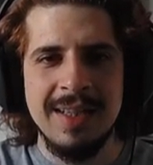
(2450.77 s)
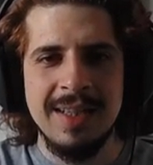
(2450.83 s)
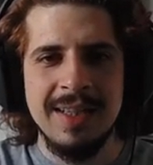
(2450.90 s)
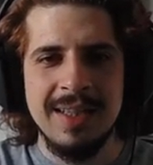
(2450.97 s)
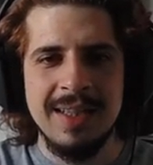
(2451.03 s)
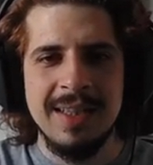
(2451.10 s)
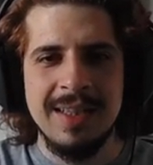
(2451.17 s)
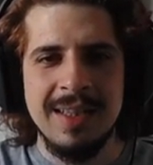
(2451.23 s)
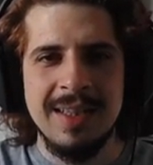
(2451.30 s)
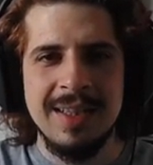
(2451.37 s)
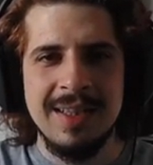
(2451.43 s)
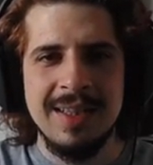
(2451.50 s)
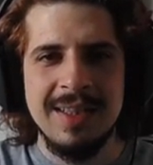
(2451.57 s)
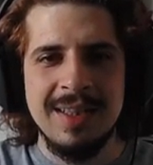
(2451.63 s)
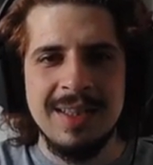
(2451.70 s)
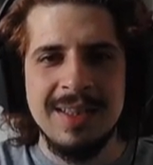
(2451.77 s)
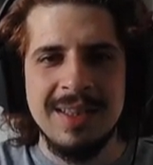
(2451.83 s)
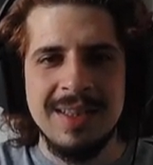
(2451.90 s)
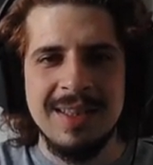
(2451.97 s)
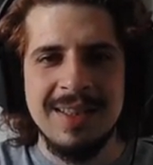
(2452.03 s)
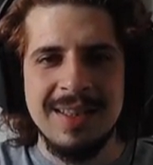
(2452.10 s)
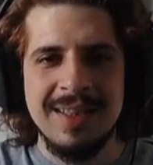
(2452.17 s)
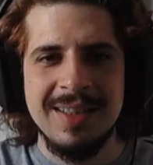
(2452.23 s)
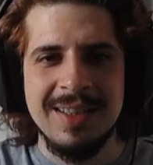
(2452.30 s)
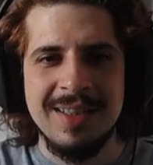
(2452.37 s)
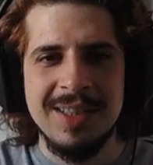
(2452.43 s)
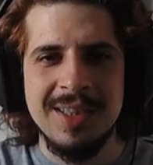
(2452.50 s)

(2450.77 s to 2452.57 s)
[no speech]